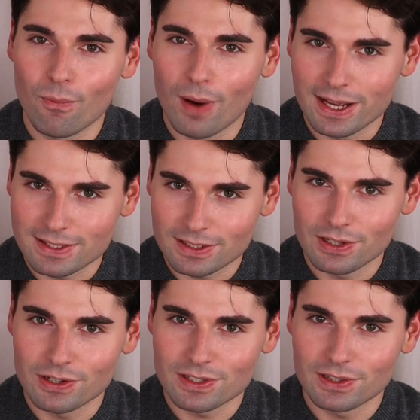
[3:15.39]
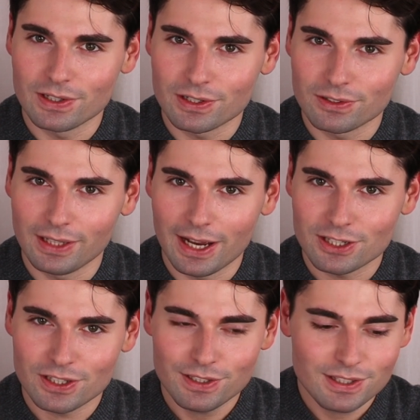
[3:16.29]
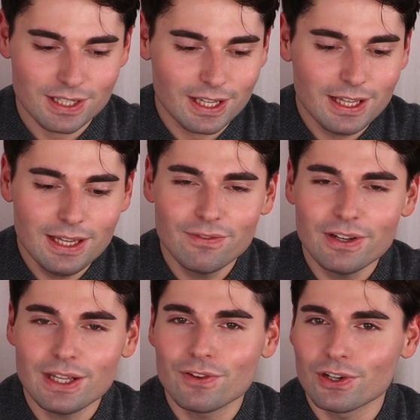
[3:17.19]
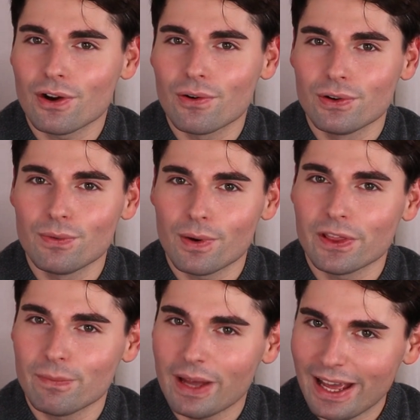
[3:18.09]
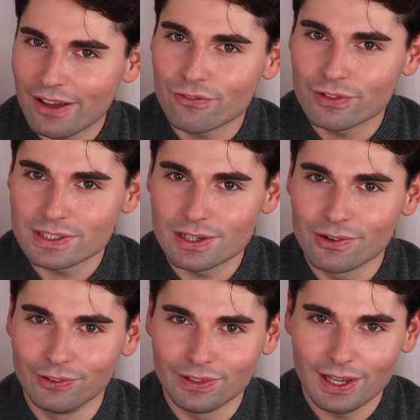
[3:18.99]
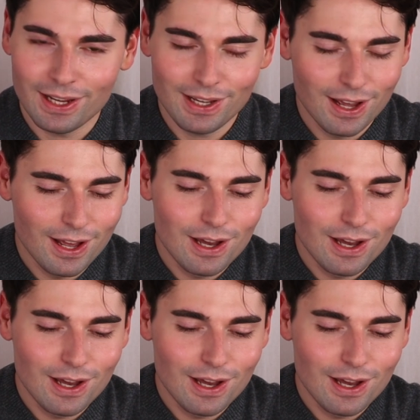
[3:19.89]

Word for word: white sneakers in their collections even if you're not going to wear them every single day